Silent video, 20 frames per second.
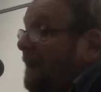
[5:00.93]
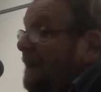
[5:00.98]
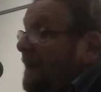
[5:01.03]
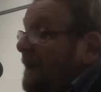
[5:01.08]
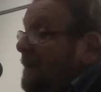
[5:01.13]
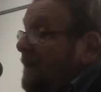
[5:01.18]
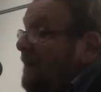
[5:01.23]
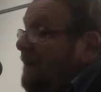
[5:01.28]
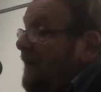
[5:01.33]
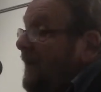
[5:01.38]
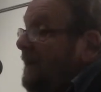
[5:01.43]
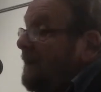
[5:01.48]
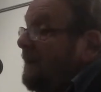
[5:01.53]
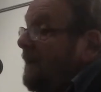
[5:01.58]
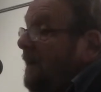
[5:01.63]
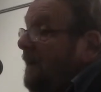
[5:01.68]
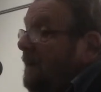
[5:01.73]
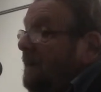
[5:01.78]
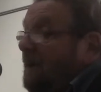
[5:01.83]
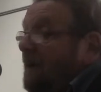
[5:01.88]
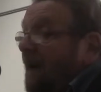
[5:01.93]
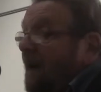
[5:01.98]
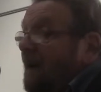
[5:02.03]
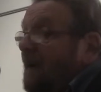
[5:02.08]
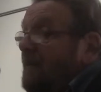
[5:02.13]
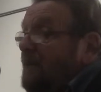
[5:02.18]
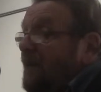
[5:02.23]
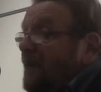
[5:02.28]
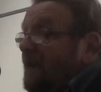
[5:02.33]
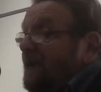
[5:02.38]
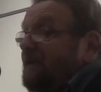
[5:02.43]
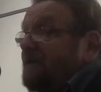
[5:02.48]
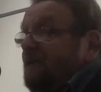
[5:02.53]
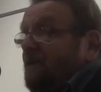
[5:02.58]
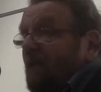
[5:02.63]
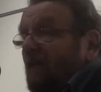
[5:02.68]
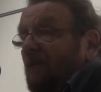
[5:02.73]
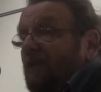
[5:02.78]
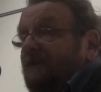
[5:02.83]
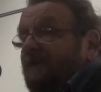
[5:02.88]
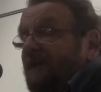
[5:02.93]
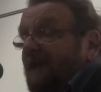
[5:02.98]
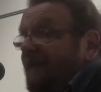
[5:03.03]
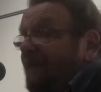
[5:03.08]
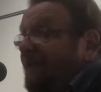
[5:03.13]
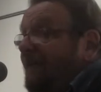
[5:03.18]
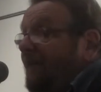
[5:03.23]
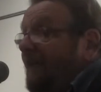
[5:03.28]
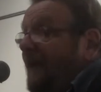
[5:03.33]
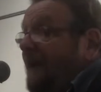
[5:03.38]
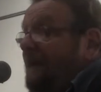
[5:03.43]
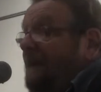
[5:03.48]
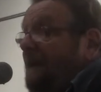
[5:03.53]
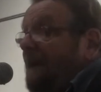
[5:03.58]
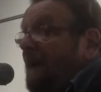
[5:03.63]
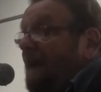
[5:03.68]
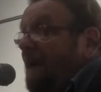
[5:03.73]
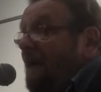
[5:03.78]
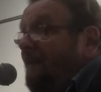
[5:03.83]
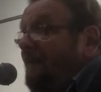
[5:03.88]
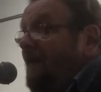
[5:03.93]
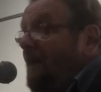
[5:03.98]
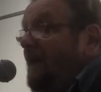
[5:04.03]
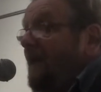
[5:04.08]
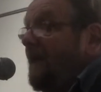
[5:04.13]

that would have hidden the entire British North Sea fleet from